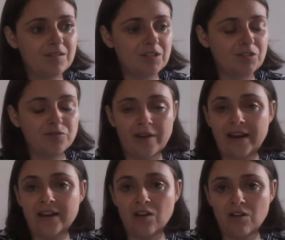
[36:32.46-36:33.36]
just
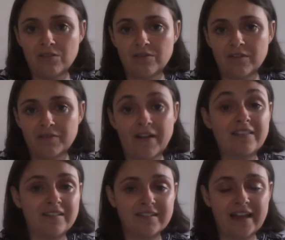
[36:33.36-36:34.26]
trading on the
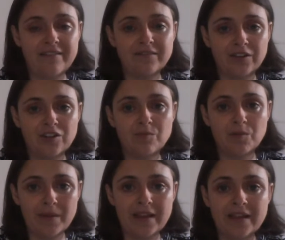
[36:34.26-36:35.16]
fact that slaves are human
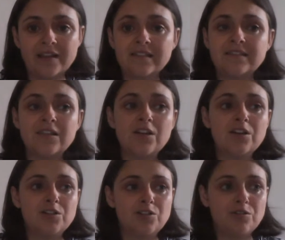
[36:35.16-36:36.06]
beings
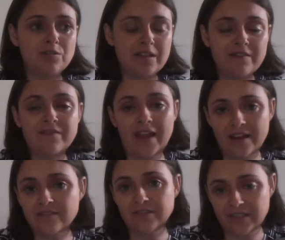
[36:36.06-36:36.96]
to give
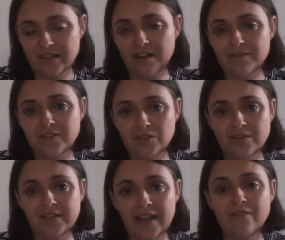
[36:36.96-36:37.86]
extra stuff to
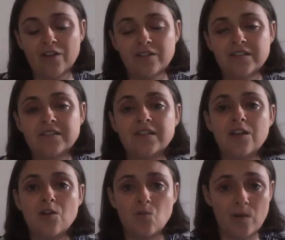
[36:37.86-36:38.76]
slave owners
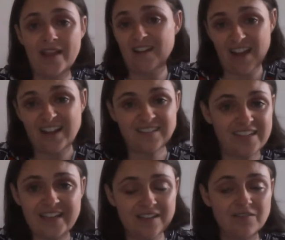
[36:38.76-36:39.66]
without
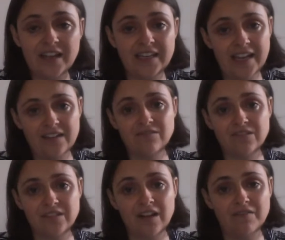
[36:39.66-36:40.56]
actually giving any extra
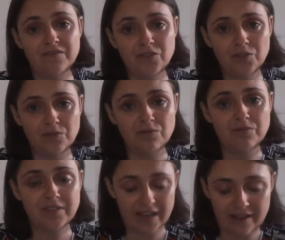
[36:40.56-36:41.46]
stuff to
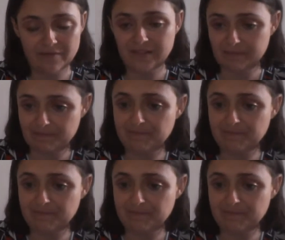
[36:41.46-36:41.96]
slaves.